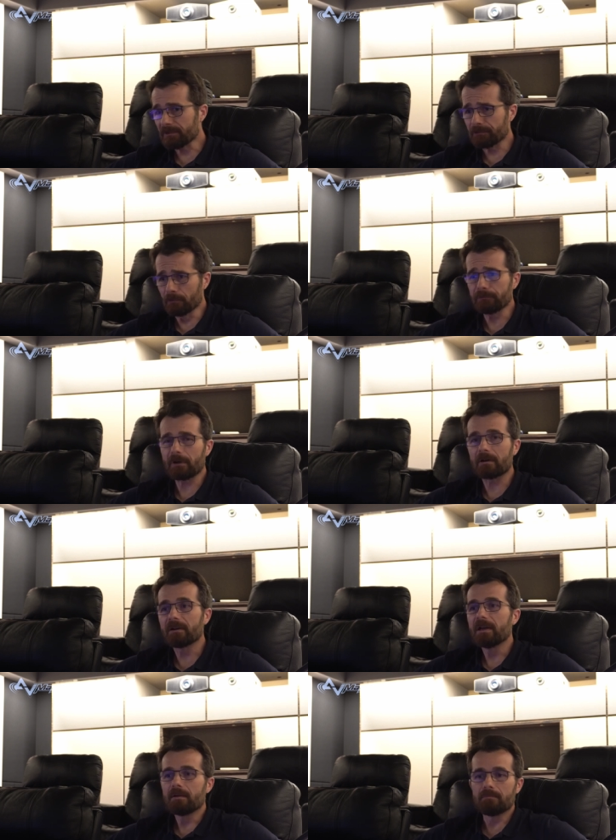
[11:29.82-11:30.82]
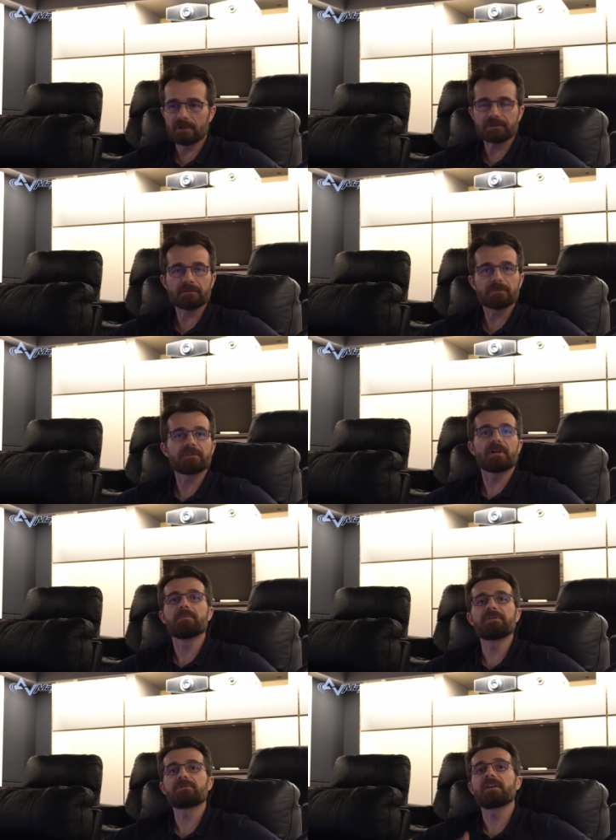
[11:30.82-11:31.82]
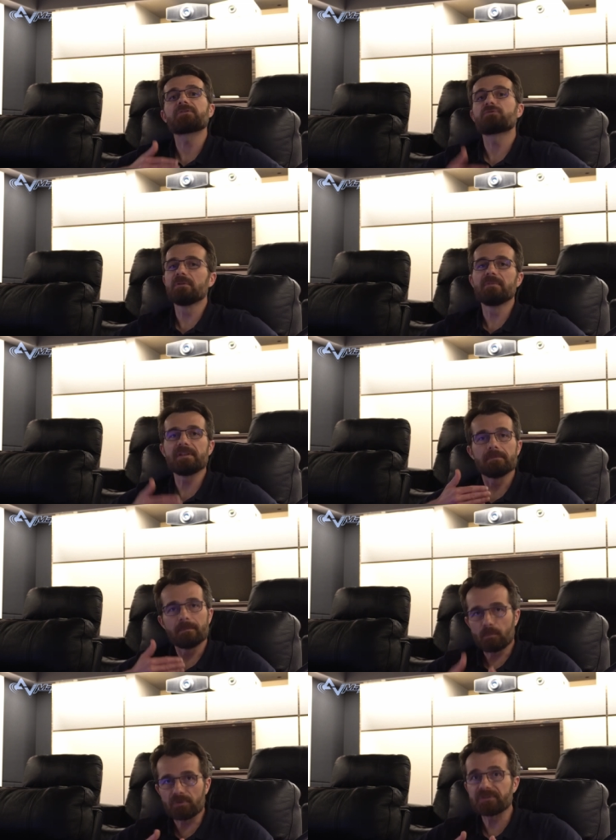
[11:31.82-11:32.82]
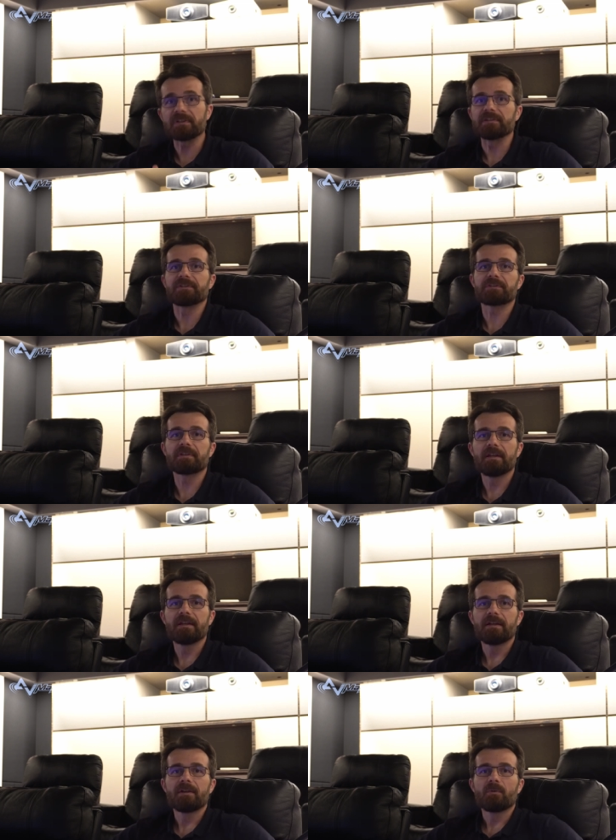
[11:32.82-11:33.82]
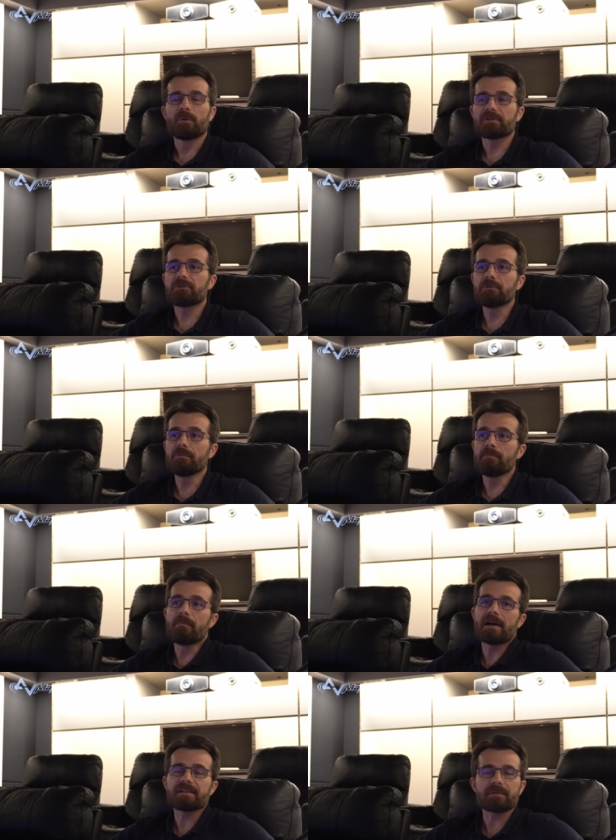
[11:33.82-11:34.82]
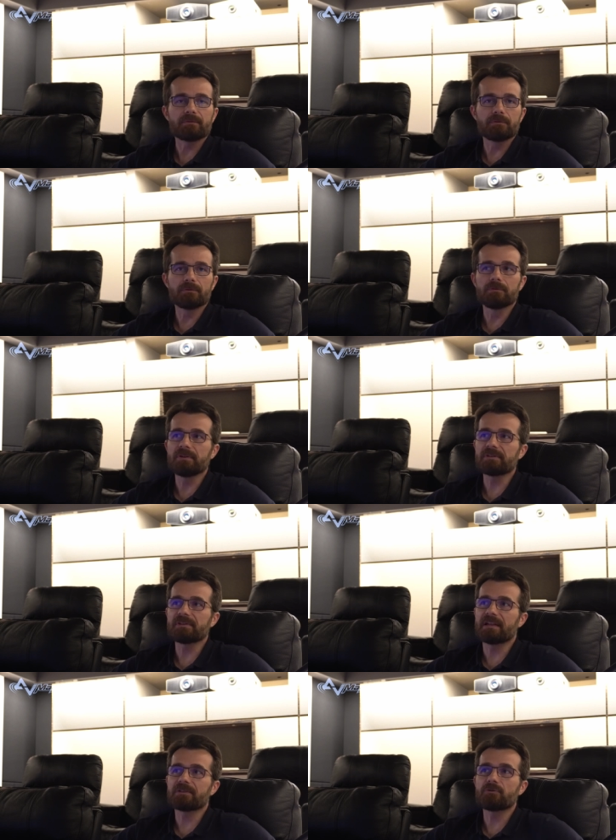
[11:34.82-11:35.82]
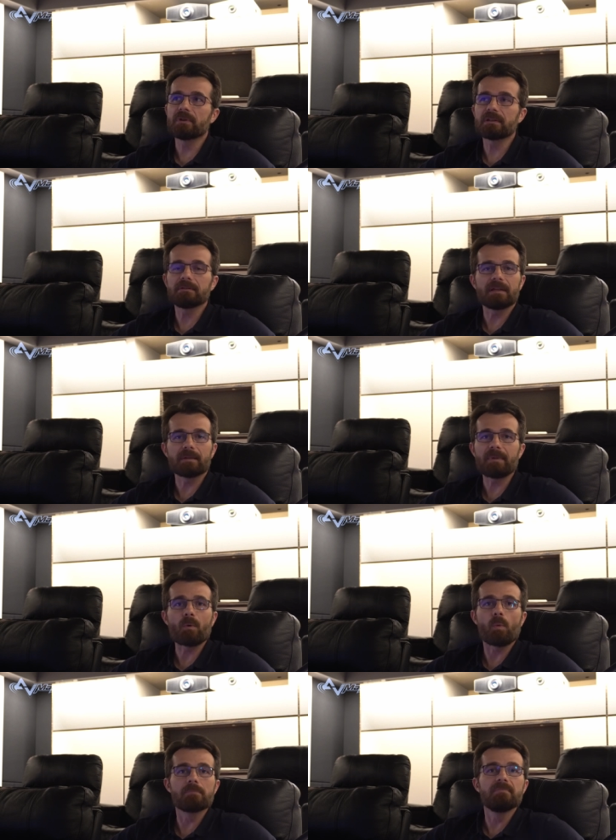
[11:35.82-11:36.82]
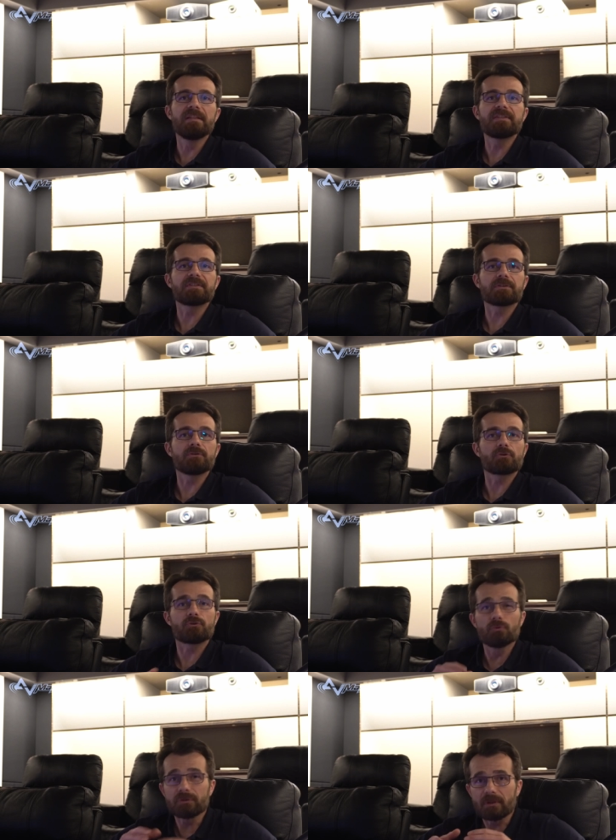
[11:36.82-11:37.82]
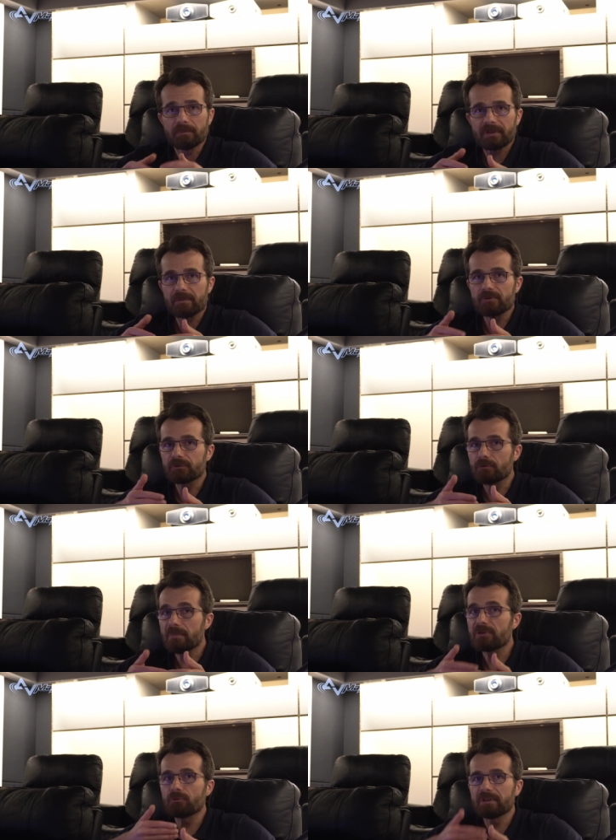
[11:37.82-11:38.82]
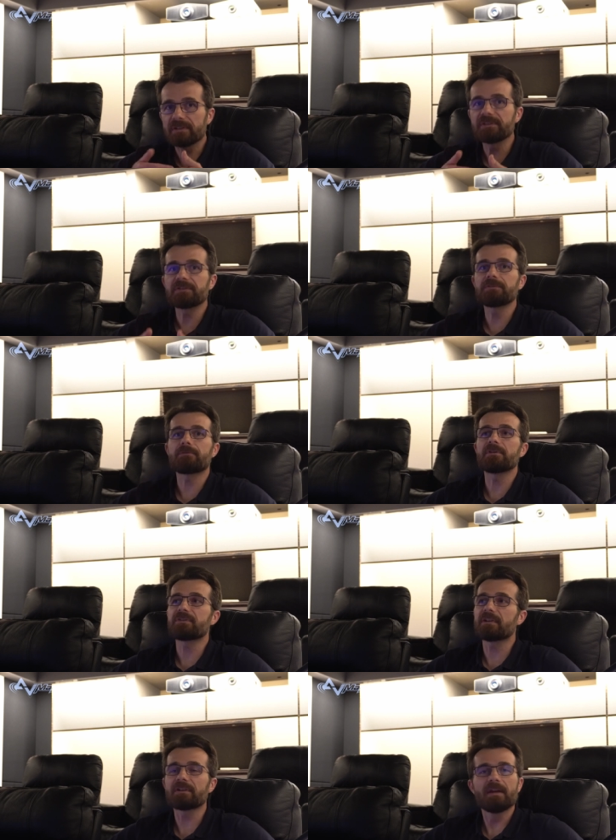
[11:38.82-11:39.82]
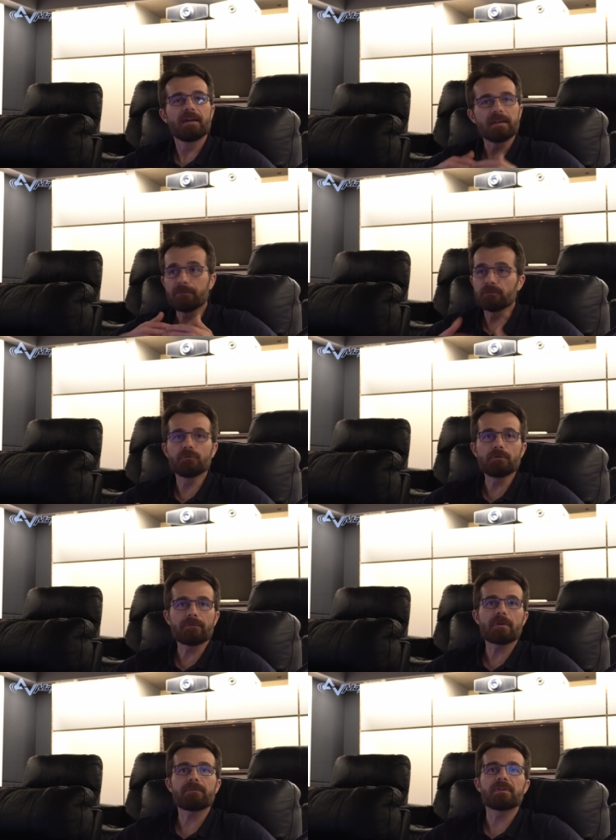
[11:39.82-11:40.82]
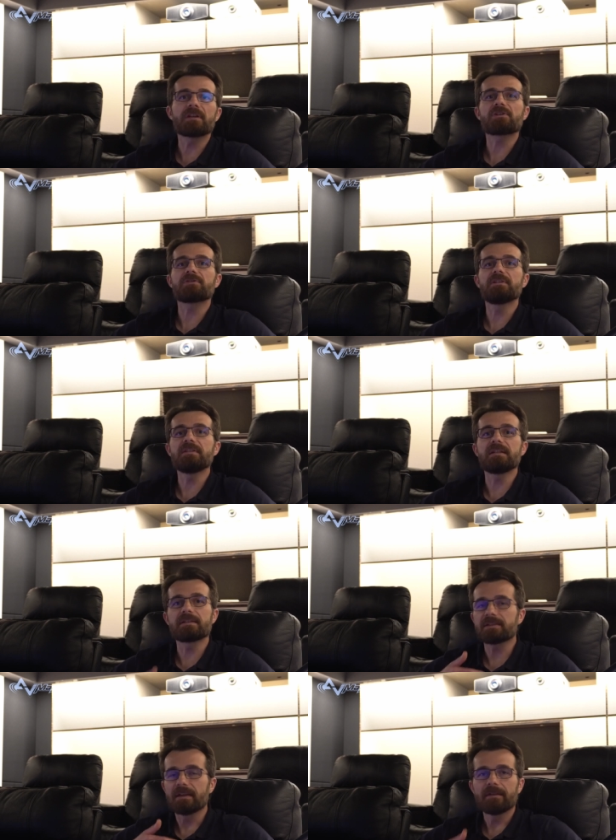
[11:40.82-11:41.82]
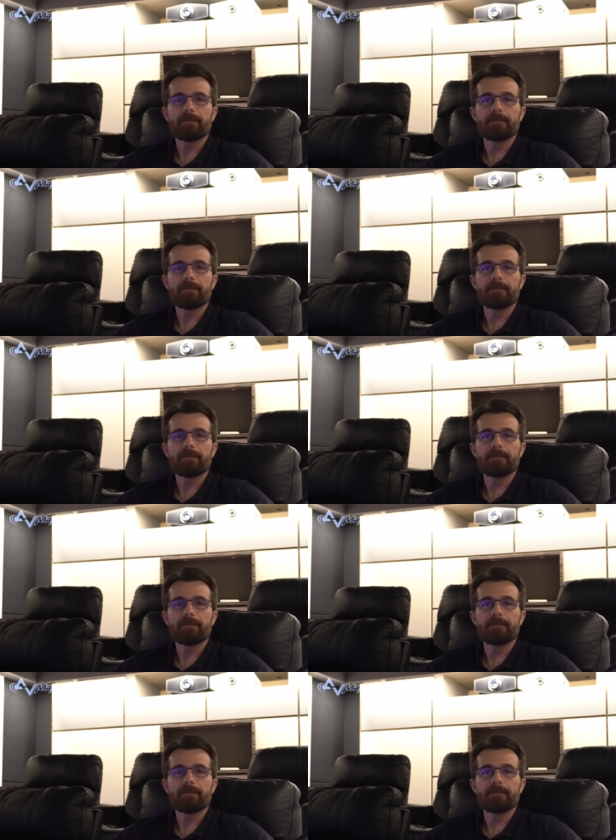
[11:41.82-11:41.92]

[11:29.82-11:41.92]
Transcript: so far most of the time is extremely precise. What you might have to do is like tweak like by one millisecond or two sometimes just to make sure that this is very tight. If you do the verification in the end,